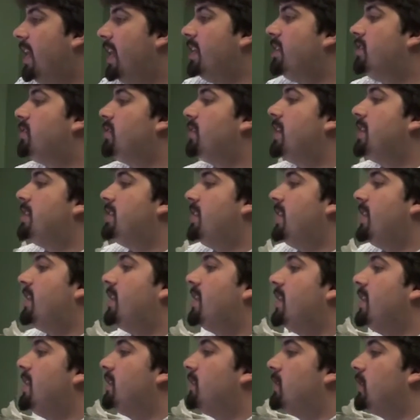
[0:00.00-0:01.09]
interesting
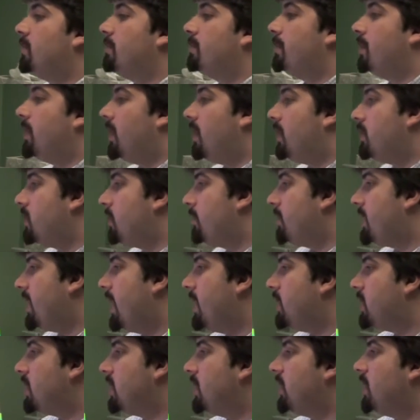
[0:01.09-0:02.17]

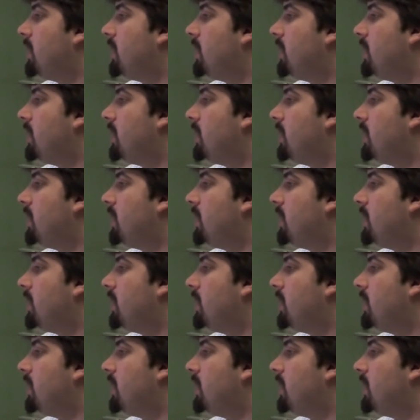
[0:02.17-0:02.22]
interpretation.